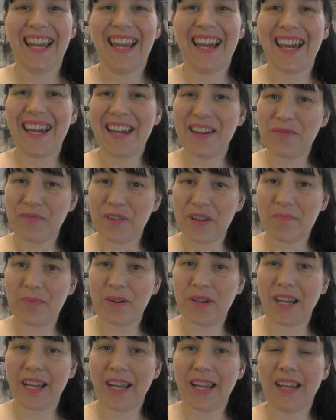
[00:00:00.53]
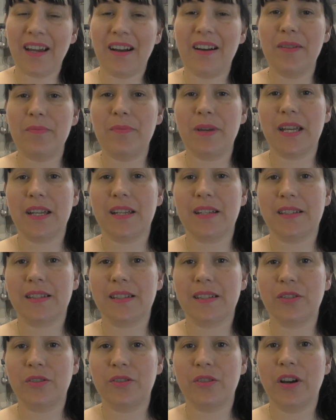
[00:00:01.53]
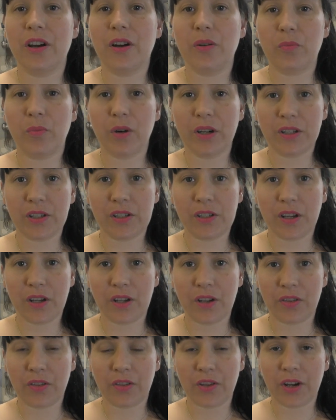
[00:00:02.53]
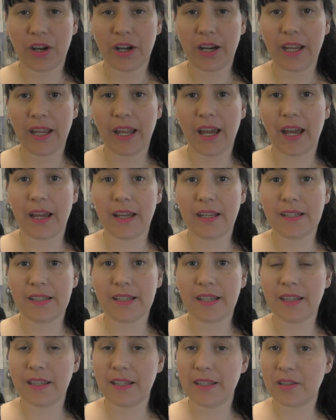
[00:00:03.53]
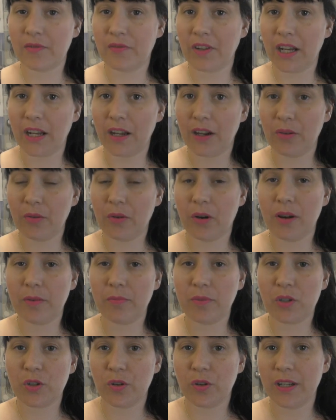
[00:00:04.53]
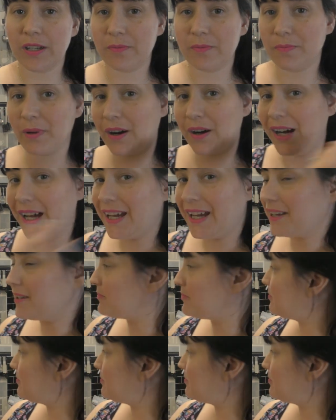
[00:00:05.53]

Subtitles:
Hey everybody, I'm Inkslora123 and in this video I'm joined by